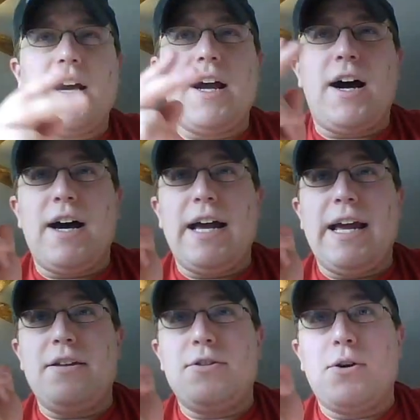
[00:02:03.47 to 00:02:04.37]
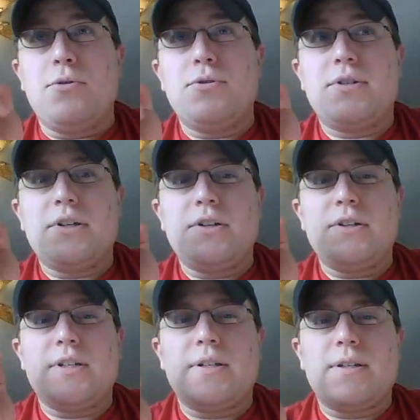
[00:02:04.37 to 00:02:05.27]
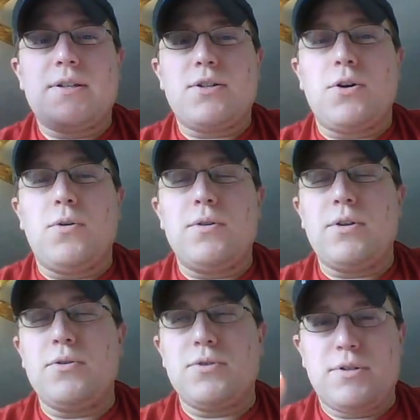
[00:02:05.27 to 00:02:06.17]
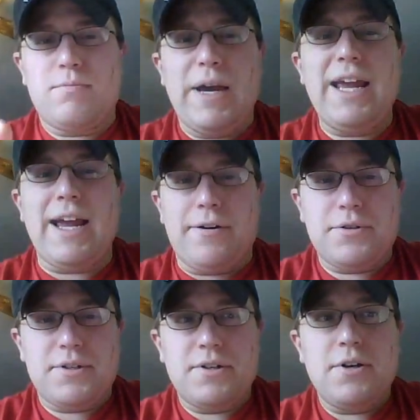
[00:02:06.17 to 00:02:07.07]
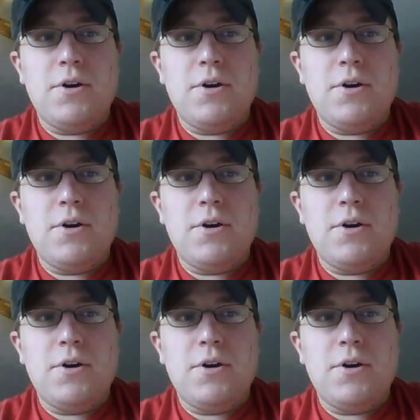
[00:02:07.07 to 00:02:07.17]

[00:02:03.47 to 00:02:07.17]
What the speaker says: and those payouts